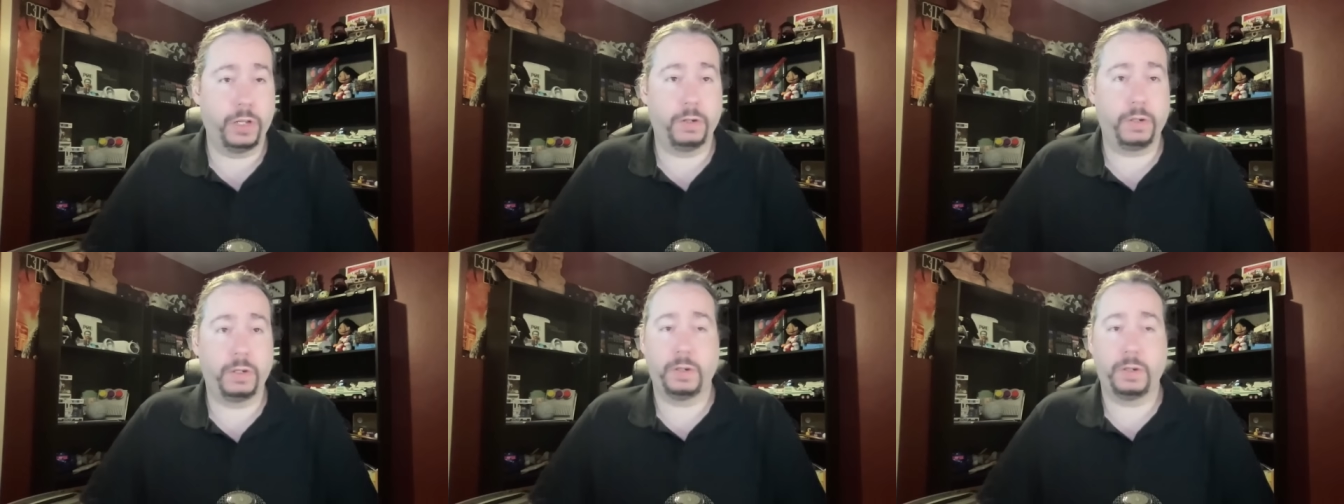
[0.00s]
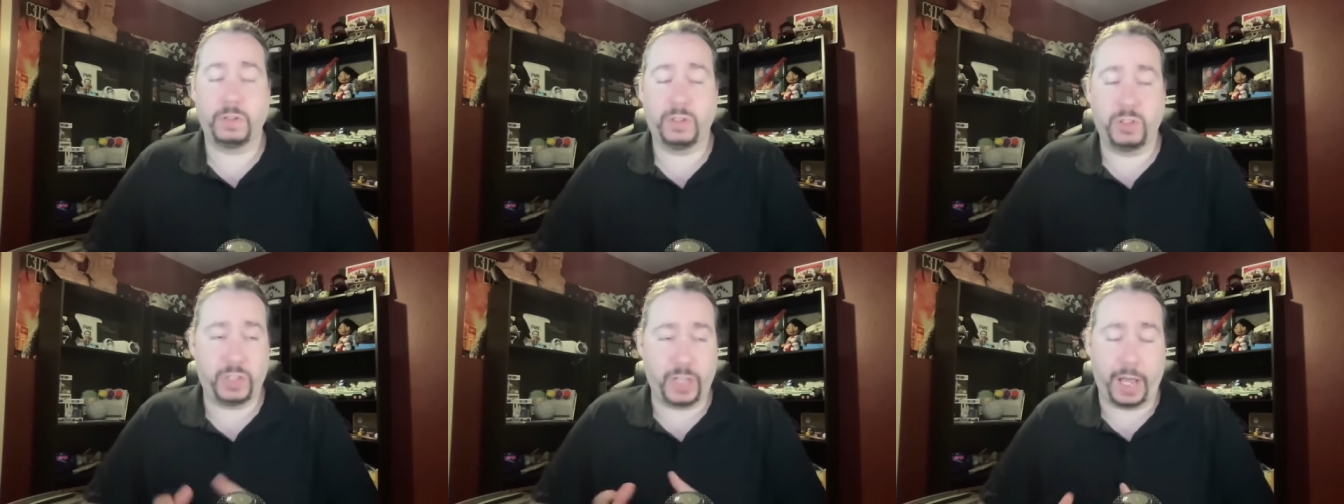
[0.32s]
It
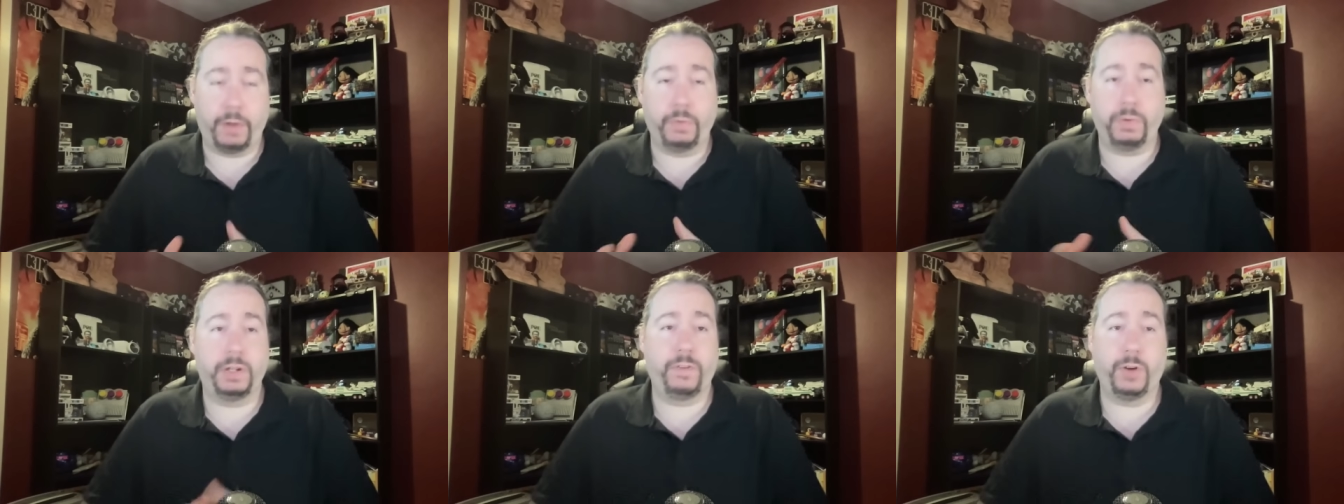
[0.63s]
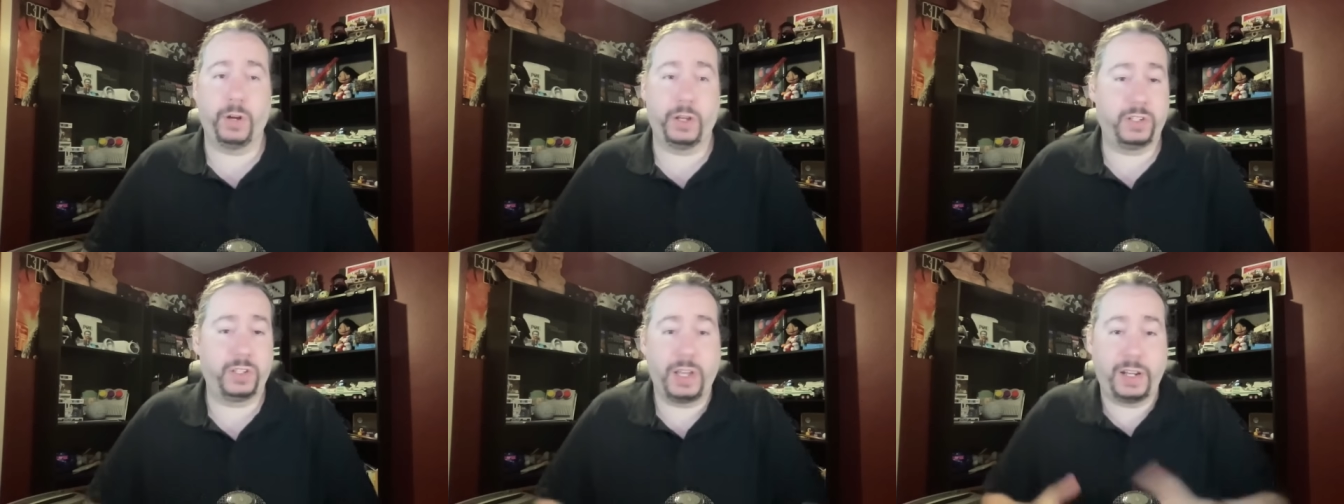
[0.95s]
sounded
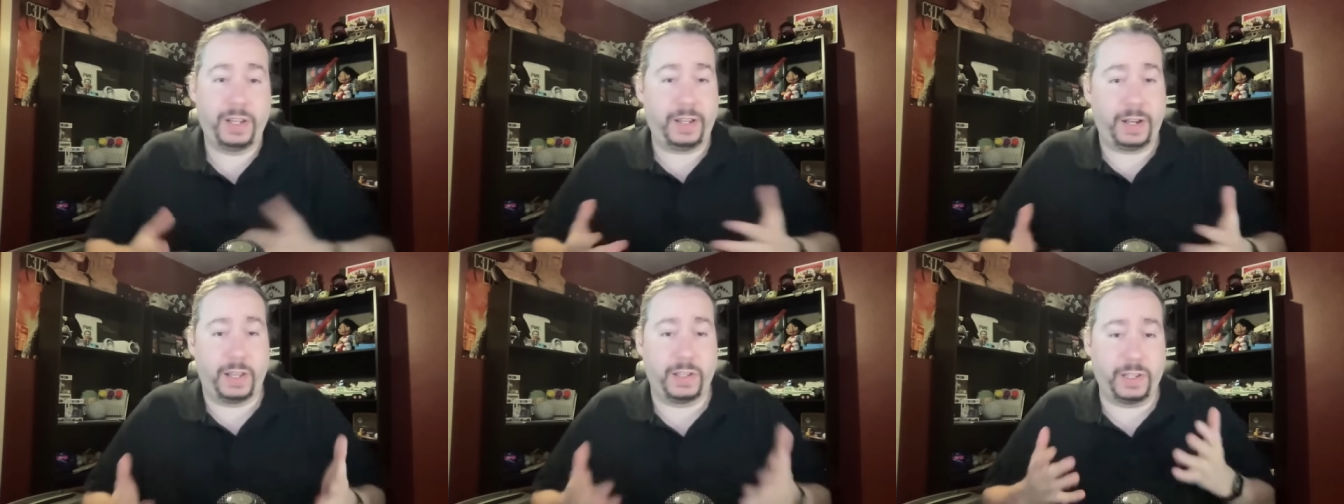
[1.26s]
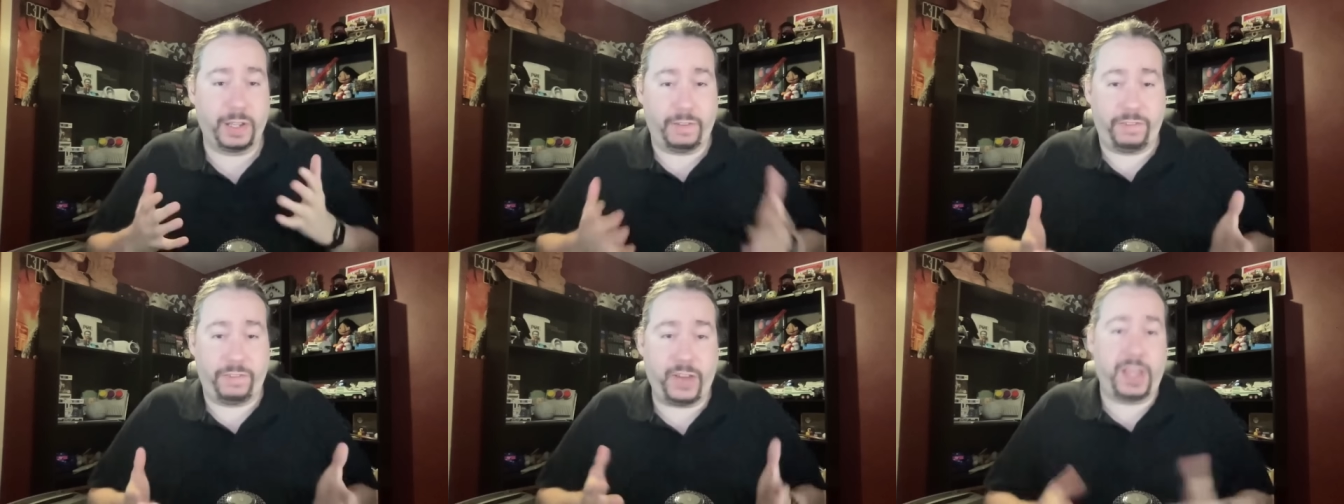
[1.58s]
very exciting. And
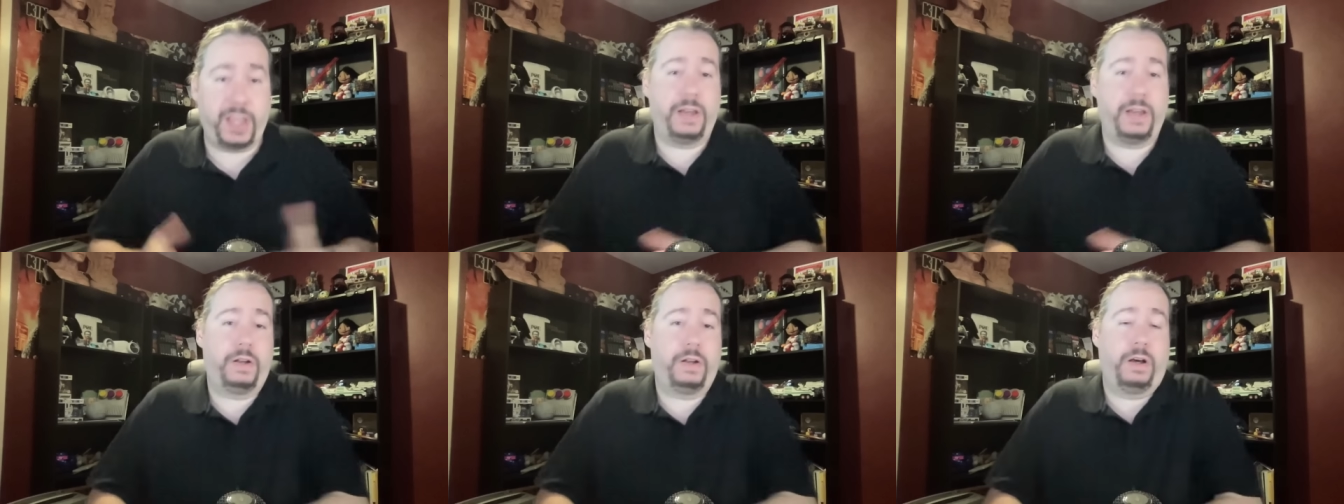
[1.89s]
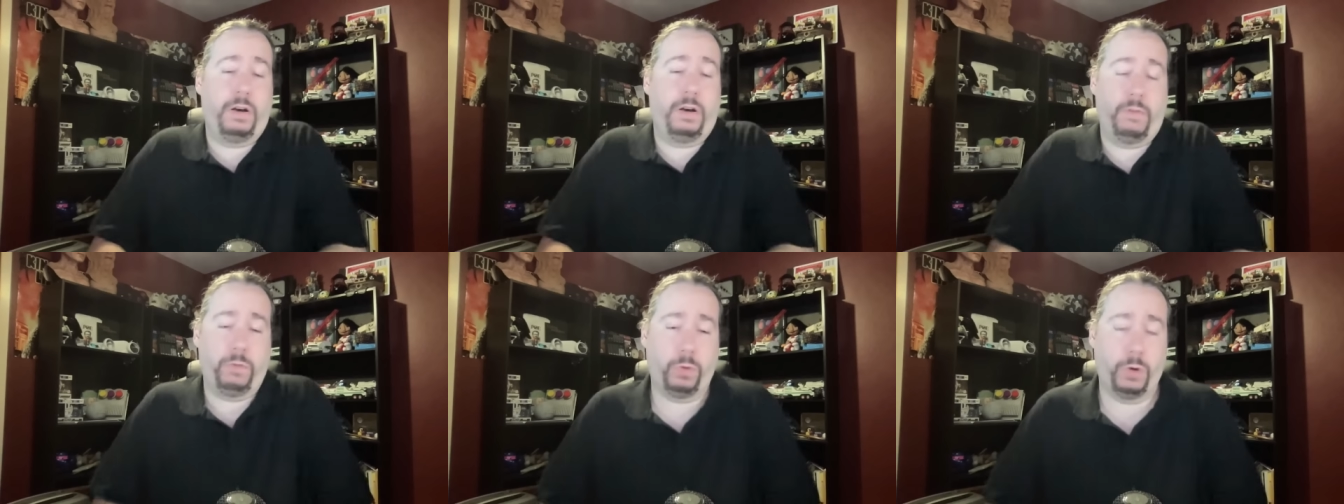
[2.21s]
as a fan
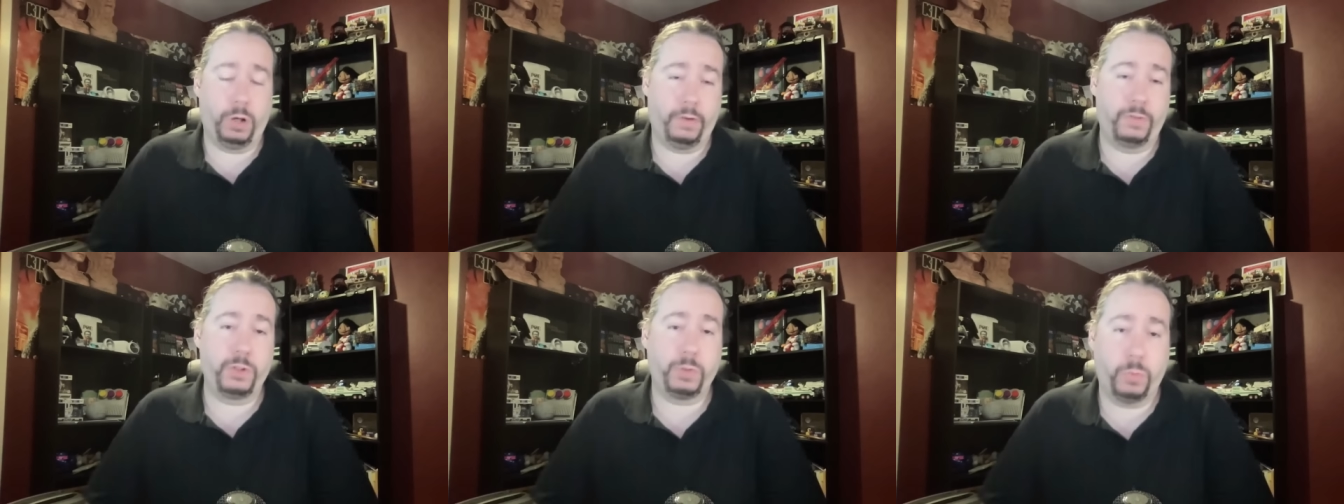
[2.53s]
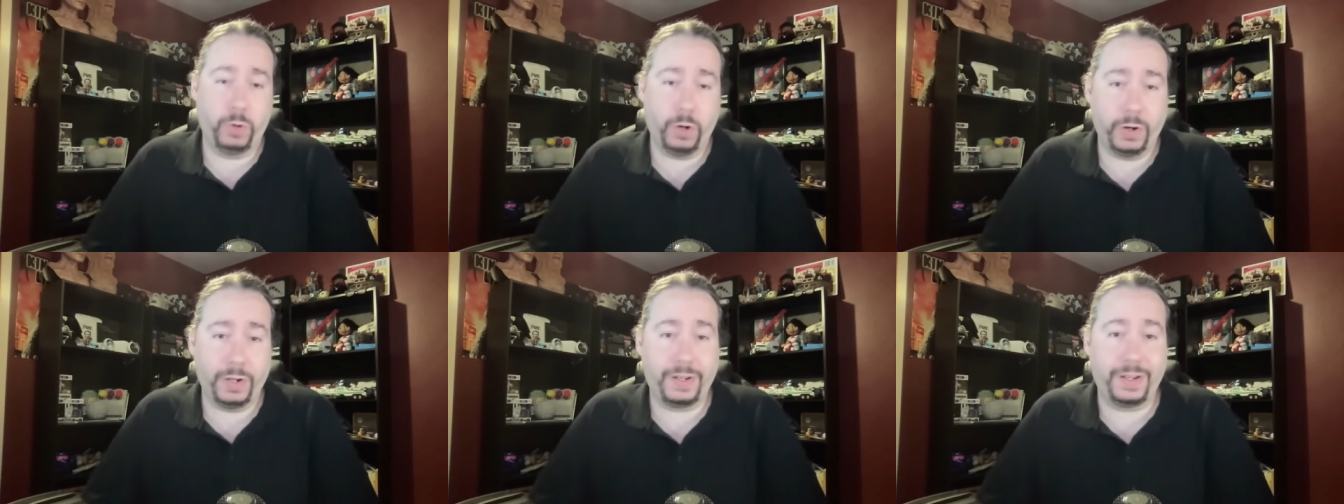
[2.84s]
of
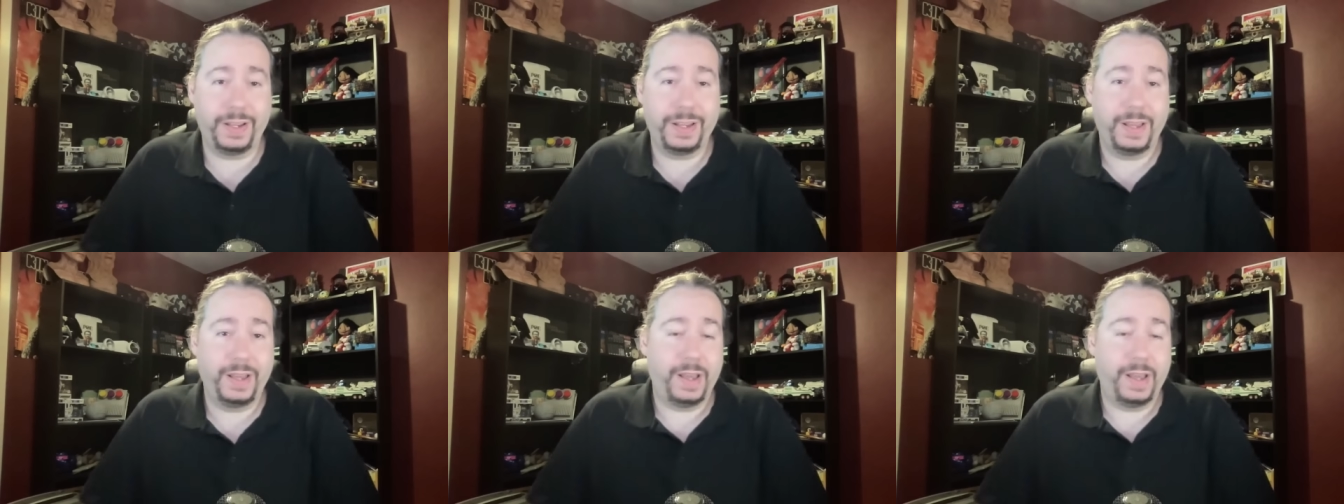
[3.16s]
Rolfe's work,